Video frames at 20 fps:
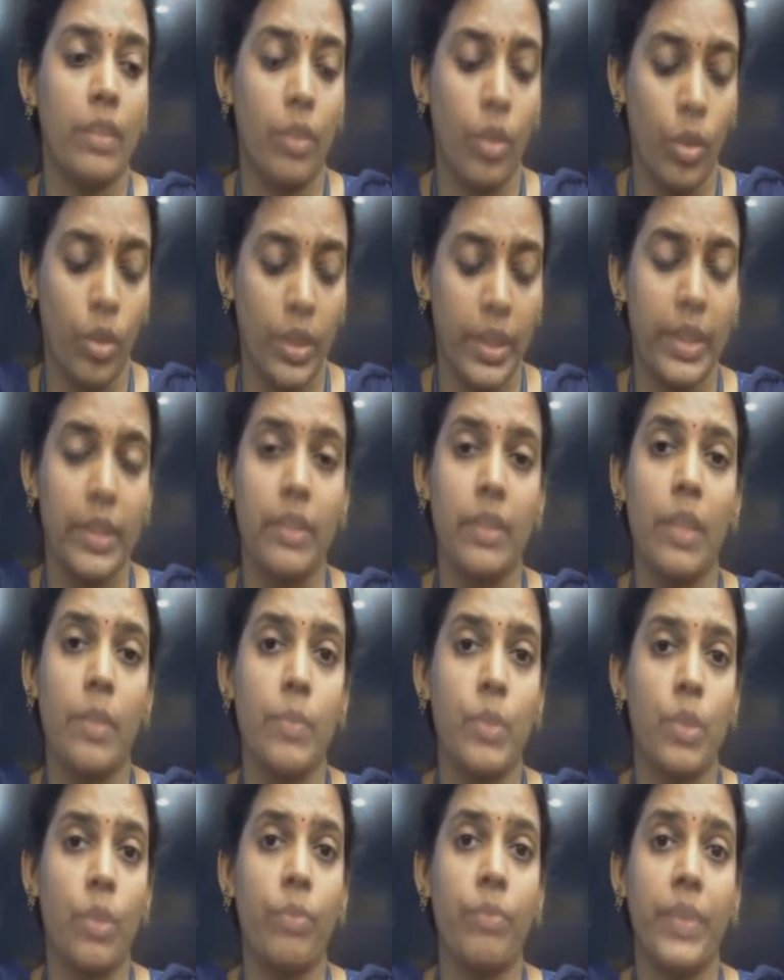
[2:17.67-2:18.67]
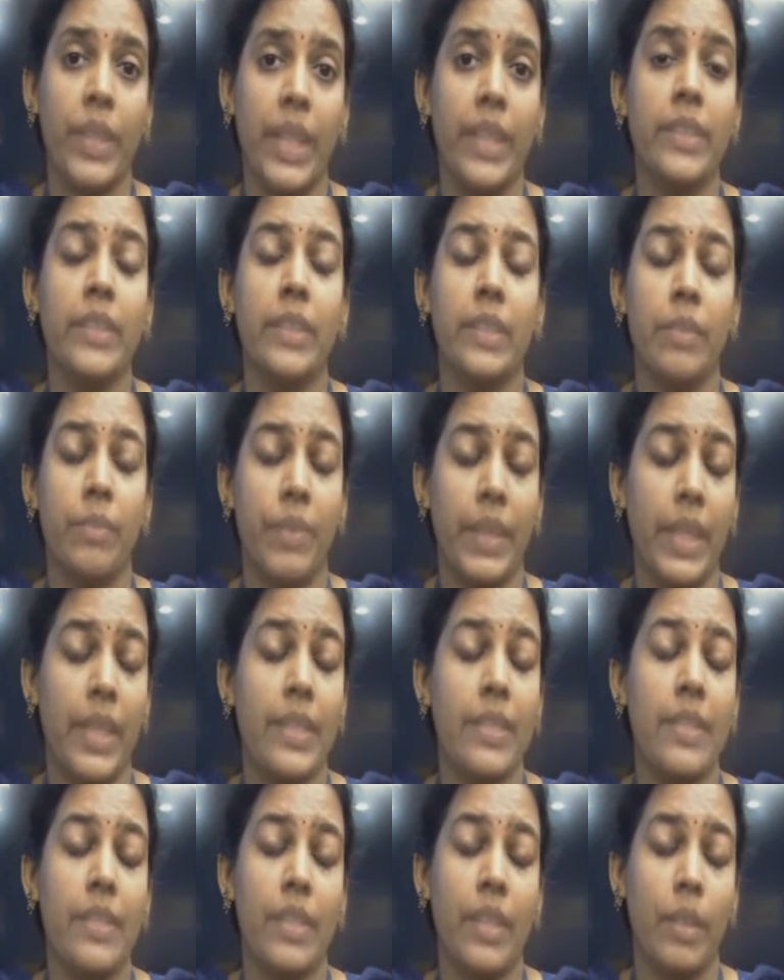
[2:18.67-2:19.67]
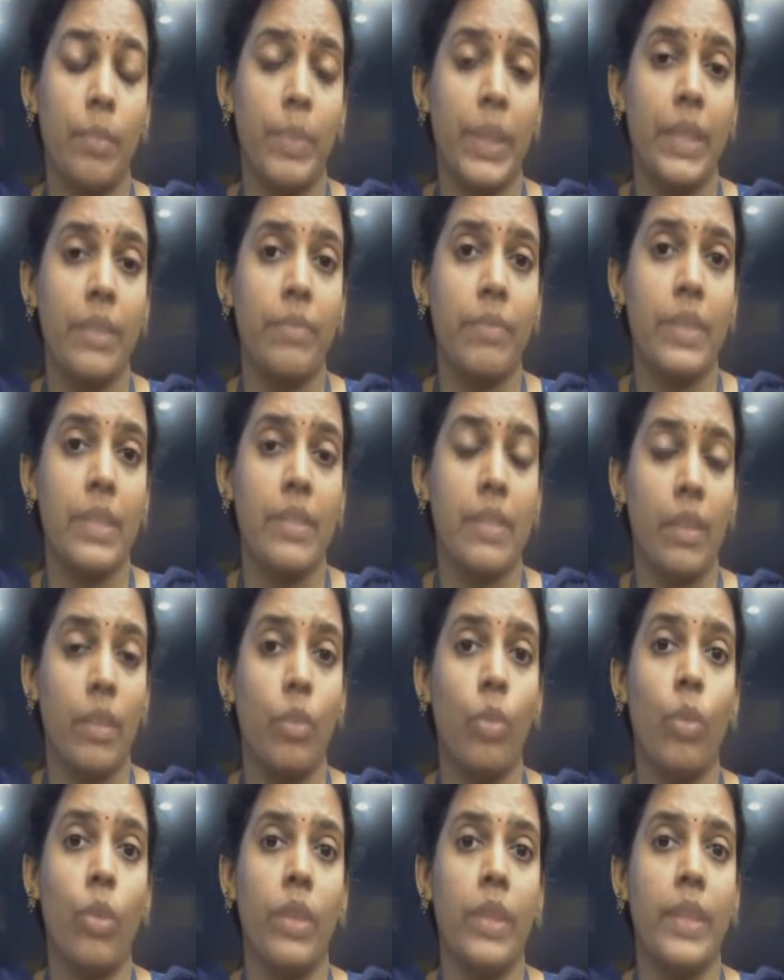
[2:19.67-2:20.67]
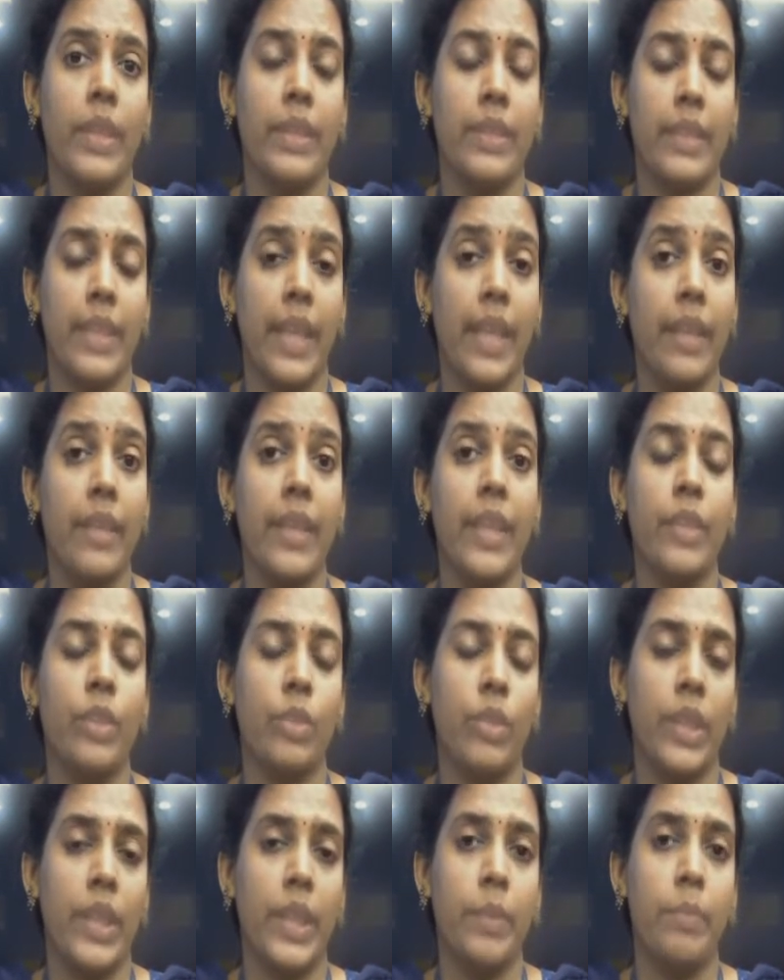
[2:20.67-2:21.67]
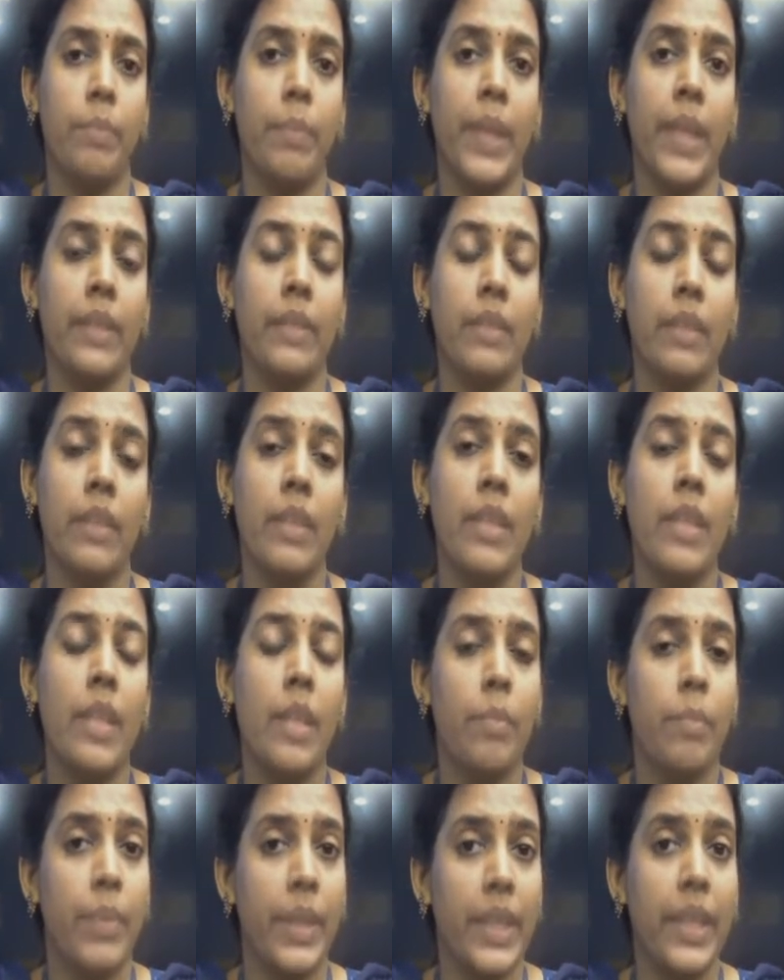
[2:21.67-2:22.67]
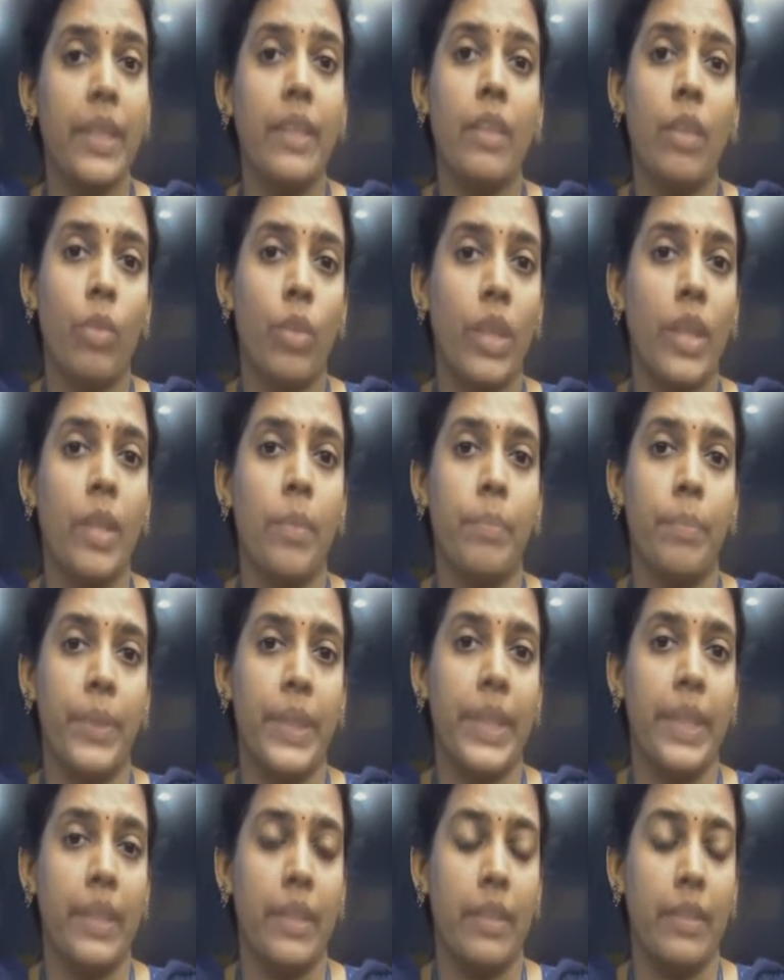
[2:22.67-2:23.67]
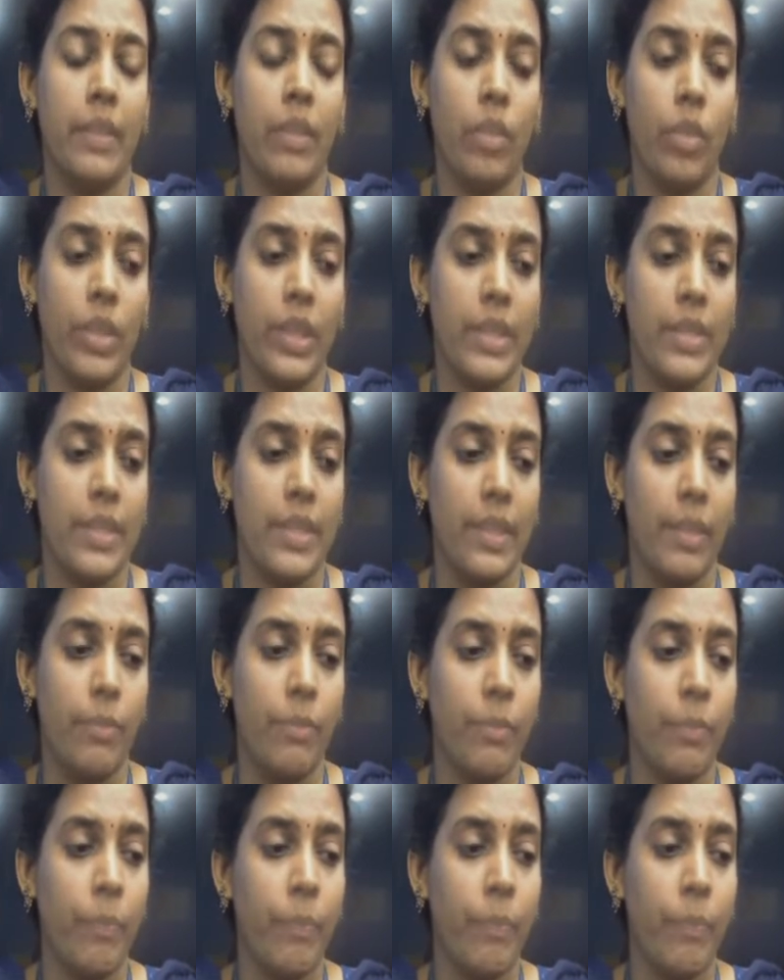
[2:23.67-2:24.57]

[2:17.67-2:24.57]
talk in terms of financial benefits alone. It can actually impact bringing down a company on itself.